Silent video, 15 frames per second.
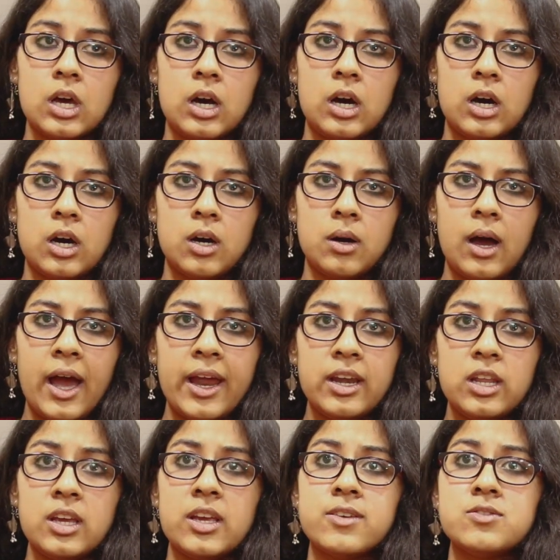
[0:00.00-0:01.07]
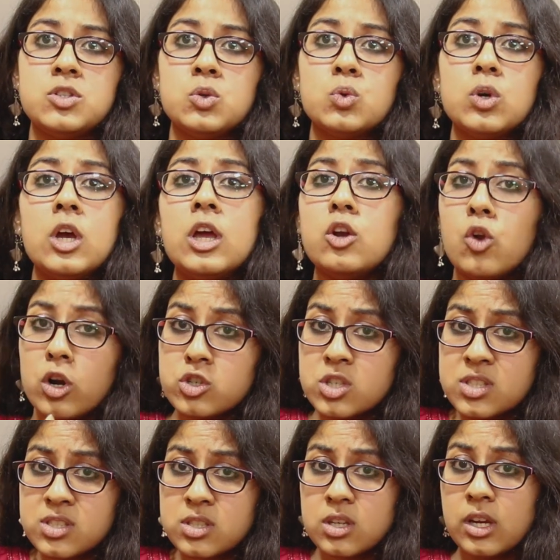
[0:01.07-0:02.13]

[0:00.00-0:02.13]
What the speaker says: IIT gives you not just